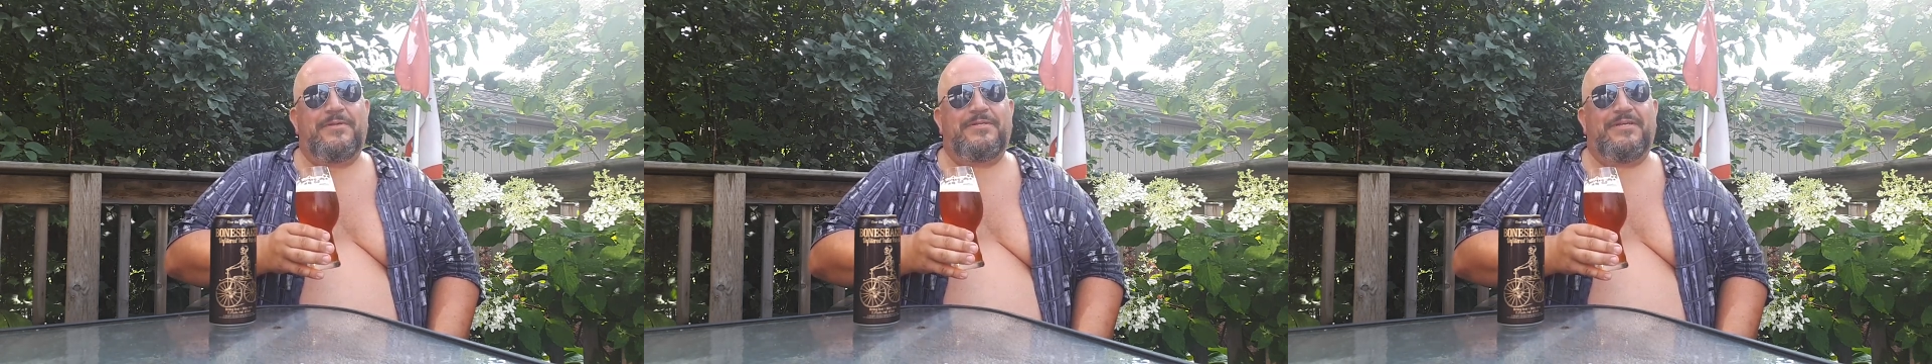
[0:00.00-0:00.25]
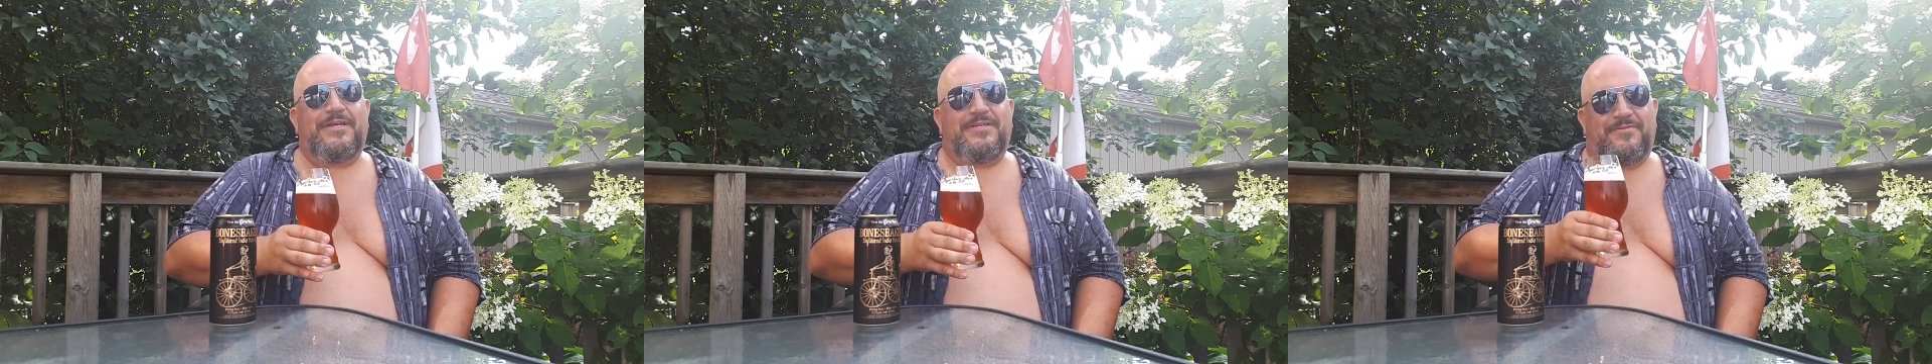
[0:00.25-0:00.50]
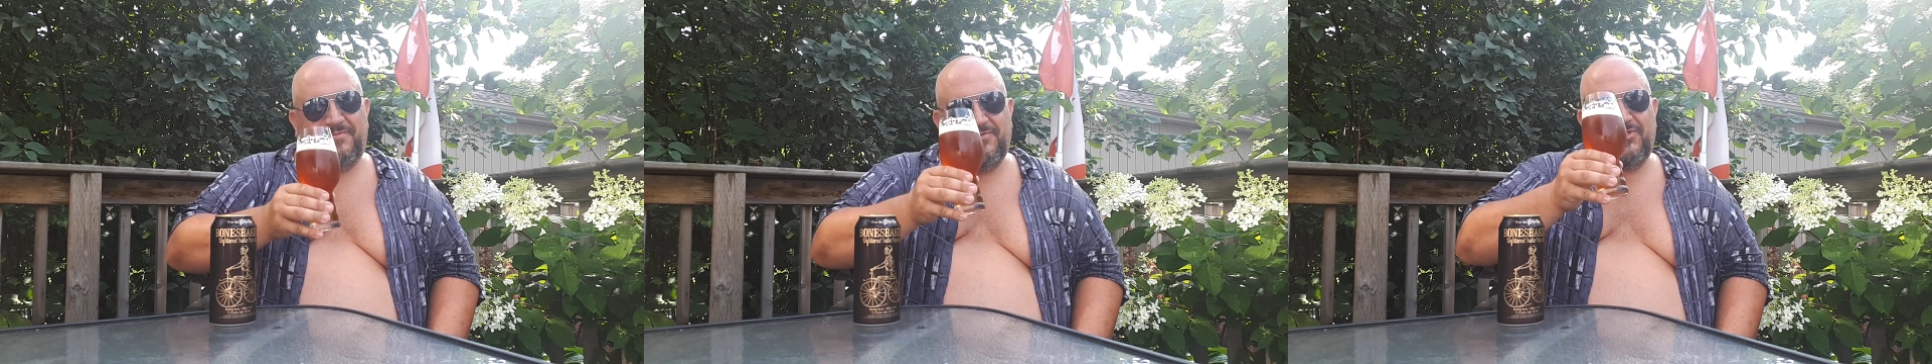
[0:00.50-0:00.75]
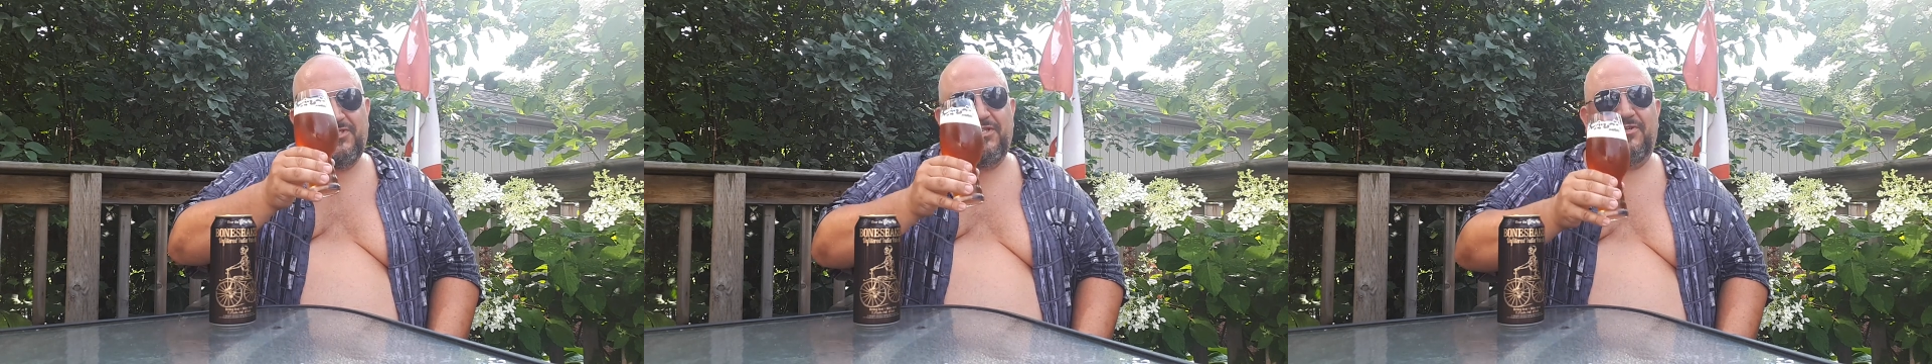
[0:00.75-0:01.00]
But
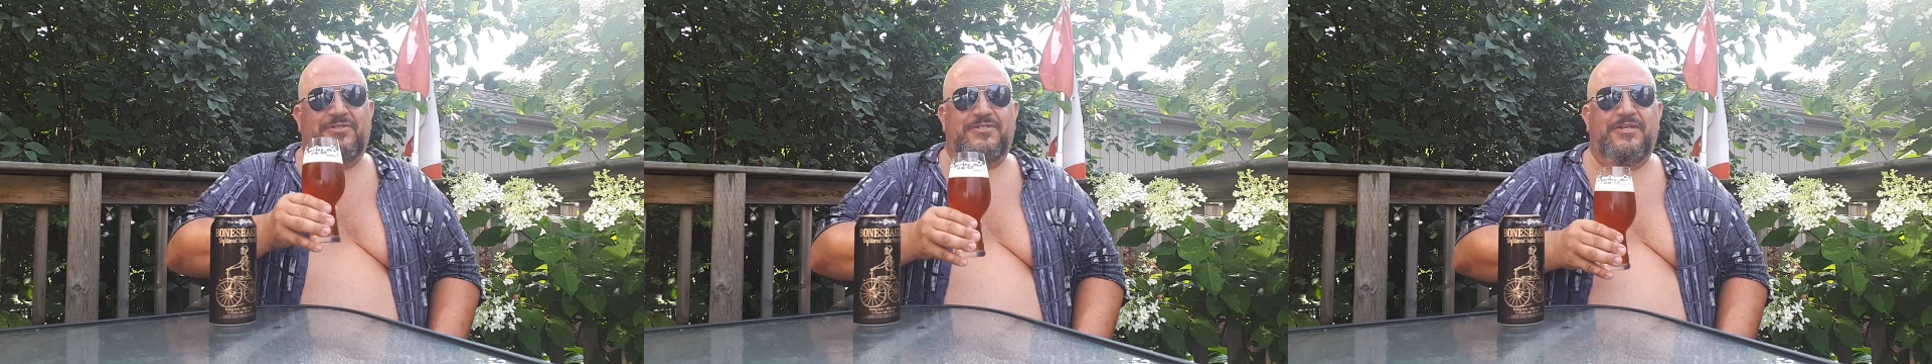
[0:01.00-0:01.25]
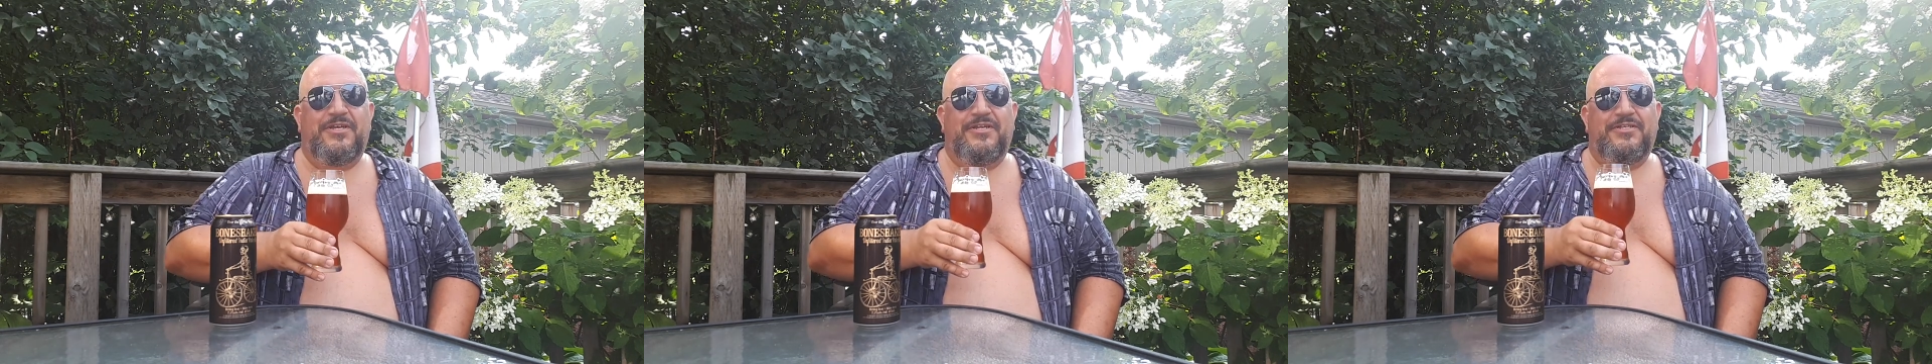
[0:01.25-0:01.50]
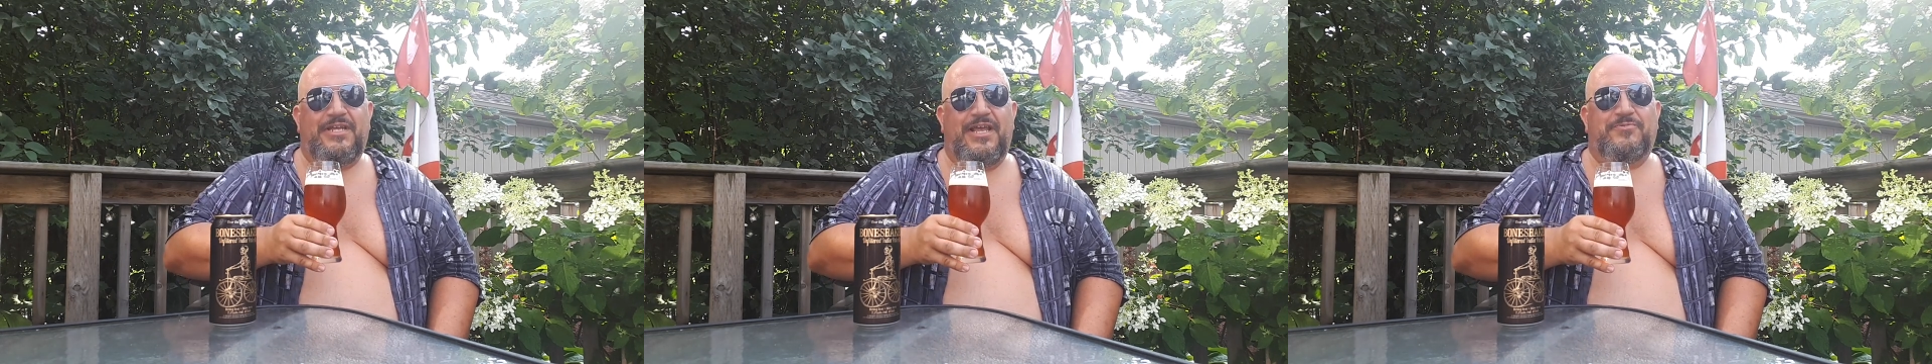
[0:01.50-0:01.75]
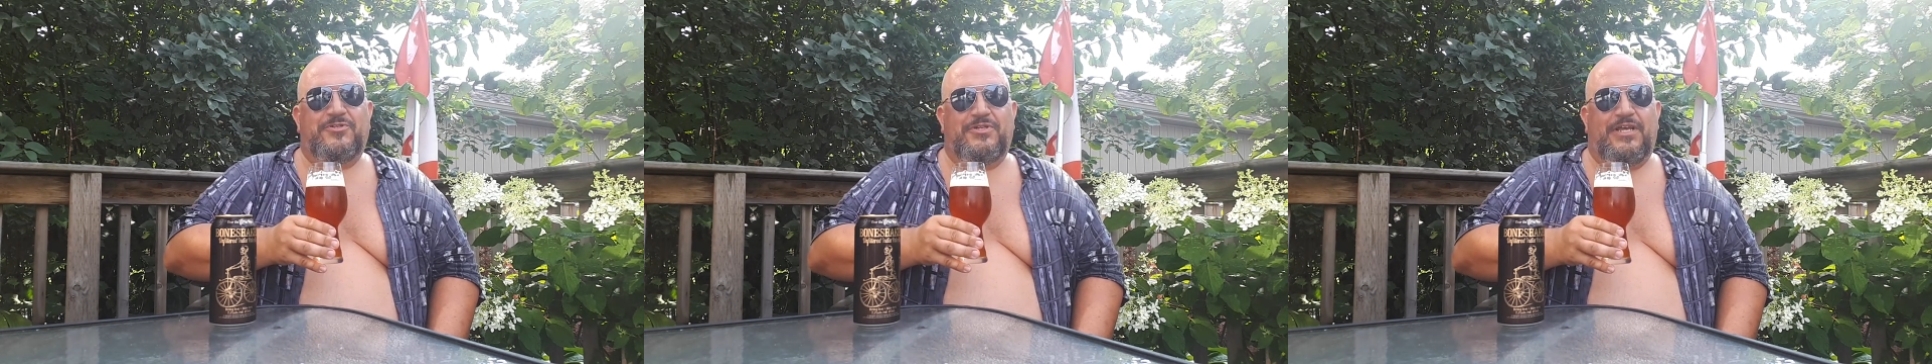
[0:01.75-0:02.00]
uh, cheers to
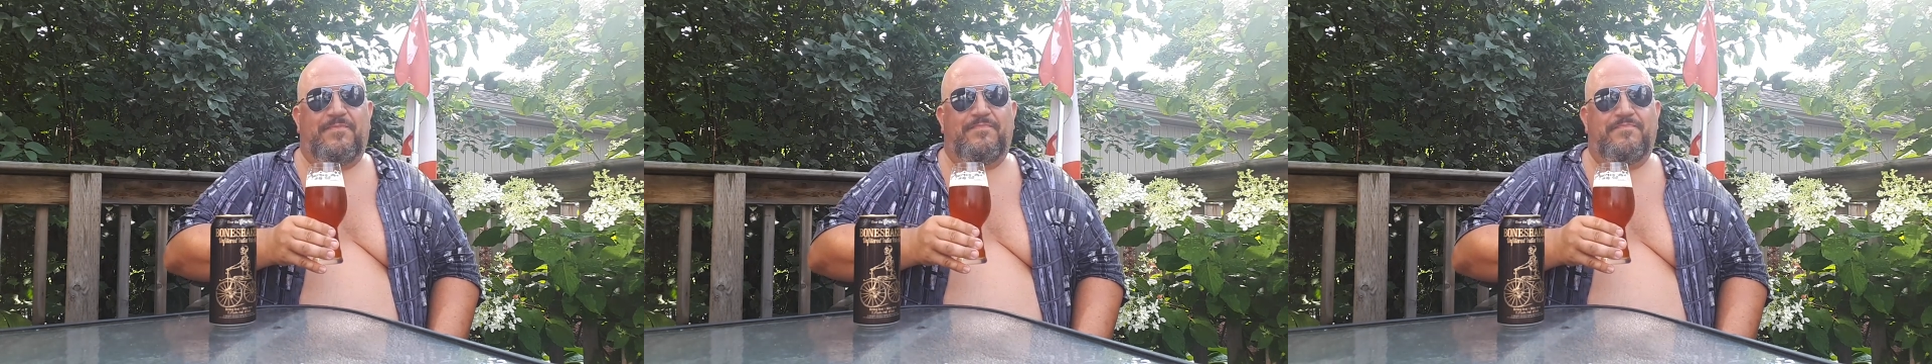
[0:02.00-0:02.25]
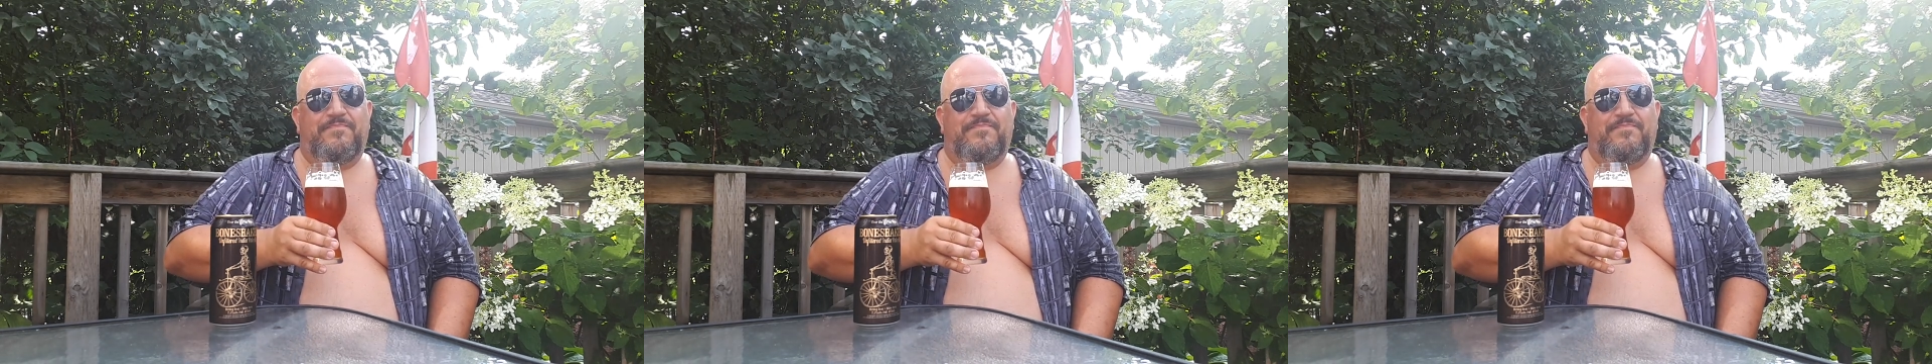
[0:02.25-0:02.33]
Amsterdam,